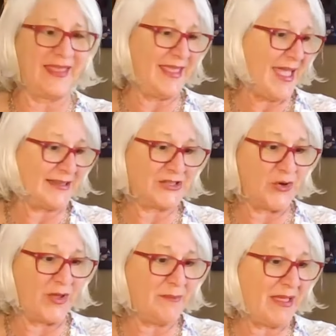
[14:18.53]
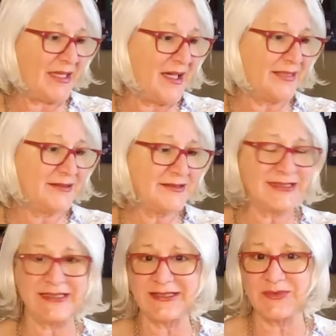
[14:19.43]
yeah, showing my
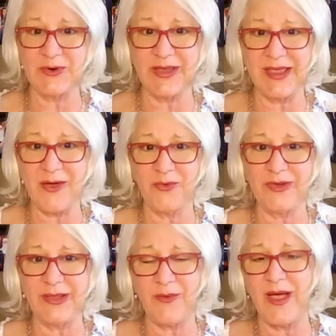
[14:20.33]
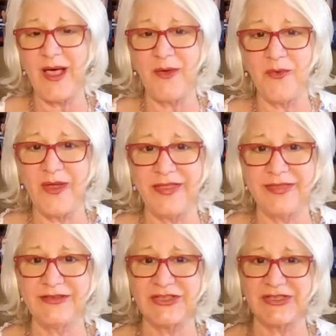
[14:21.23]
colors, it's working out really well
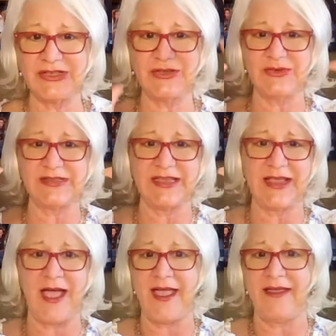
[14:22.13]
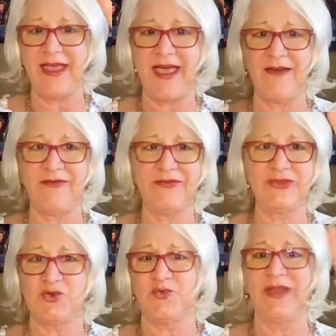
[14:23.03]
with just using, I have
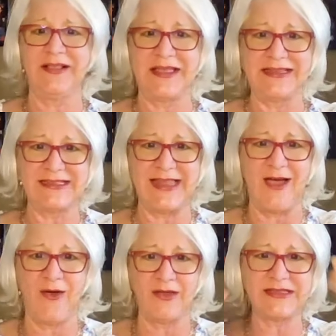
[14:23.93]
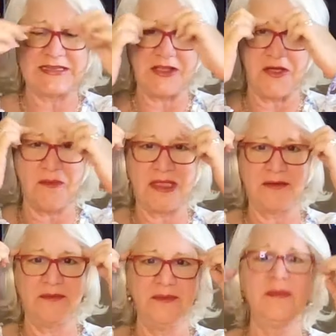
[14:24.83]
two ring lights now sitting on my,
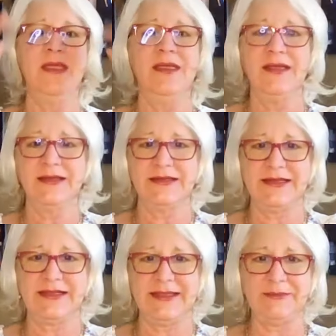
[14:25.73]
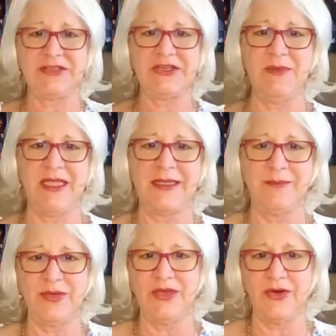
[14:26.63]
com clipped to my
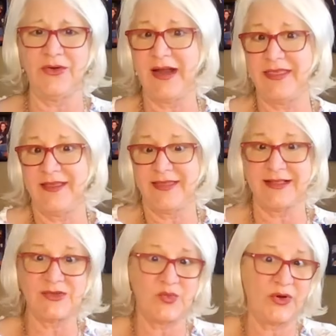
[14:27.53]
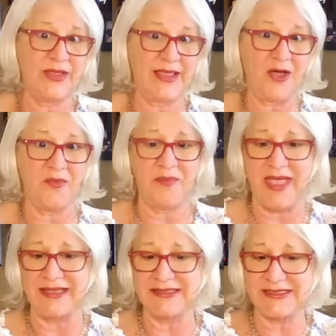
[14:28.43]
computer, and I think that's working out
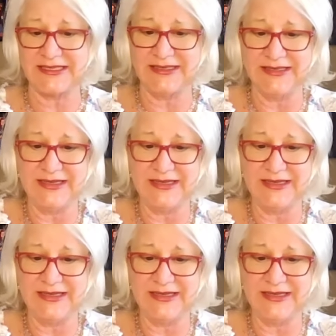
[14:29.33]
best.